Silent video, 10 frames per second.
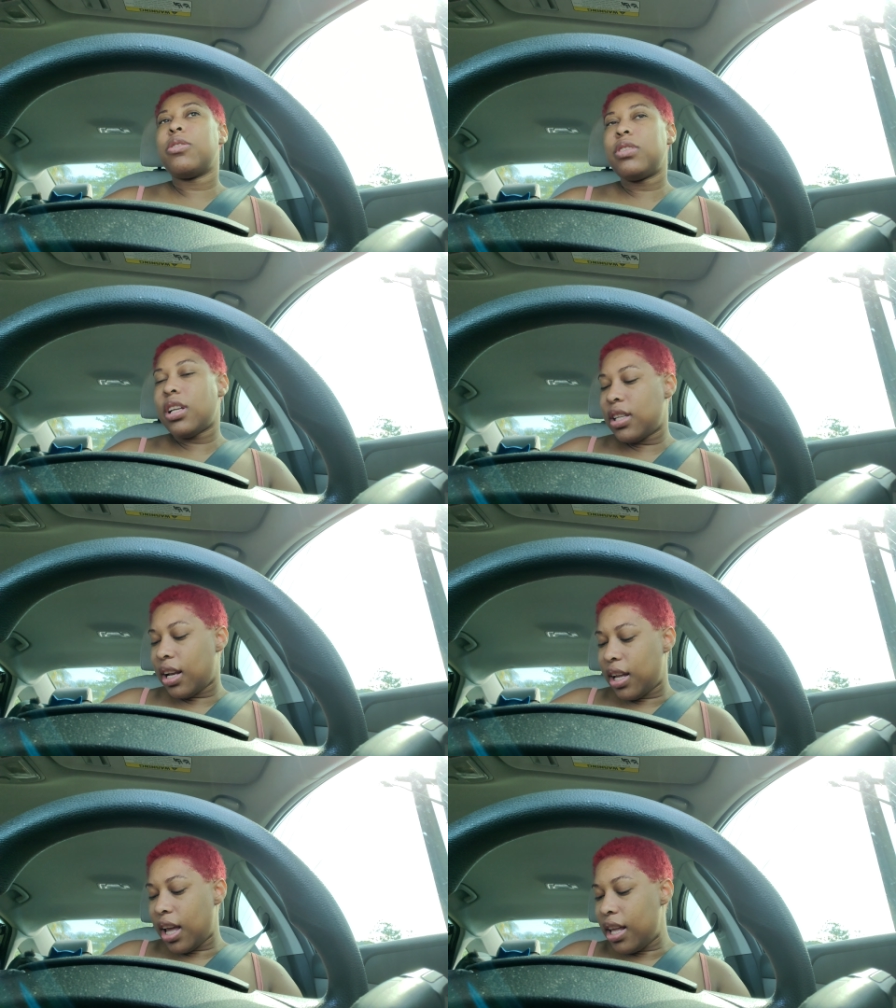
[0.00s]
Don't tell
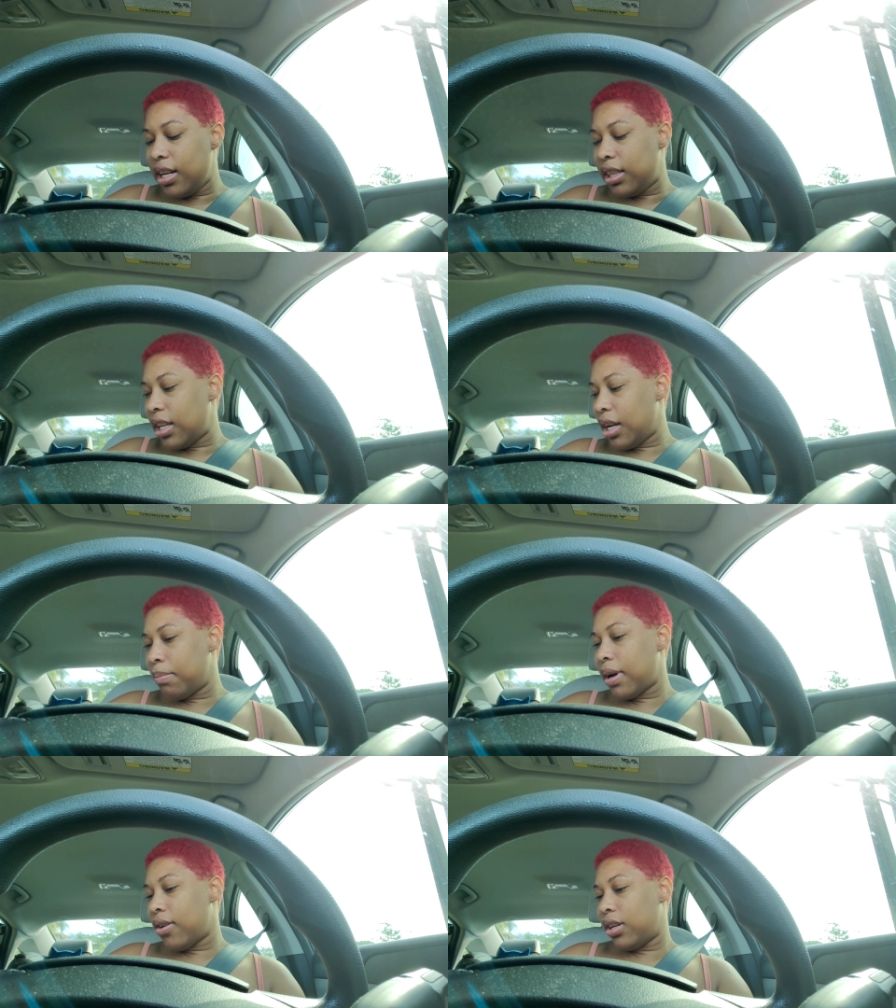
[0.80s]
daddy anything
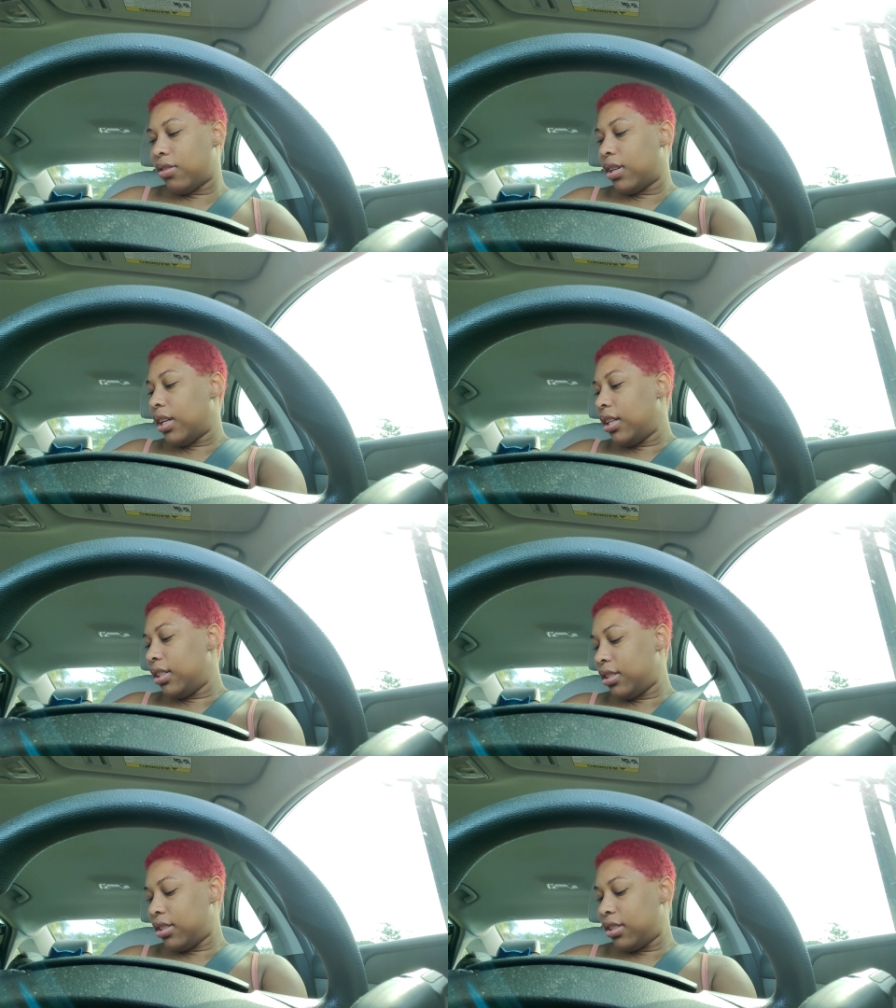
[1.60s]
about it, okay?